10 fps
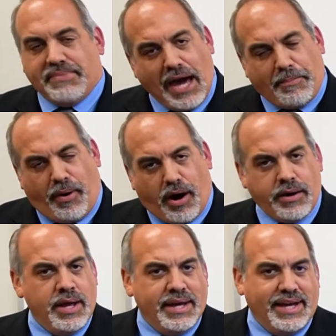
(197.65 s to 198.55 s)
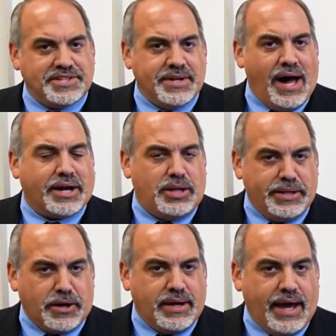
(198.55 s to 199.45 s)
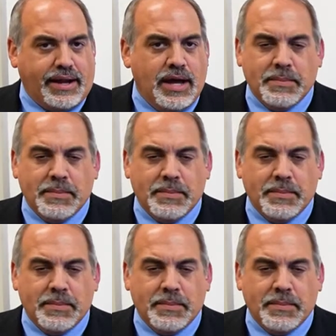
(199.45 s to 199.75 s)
that part is not clear yet,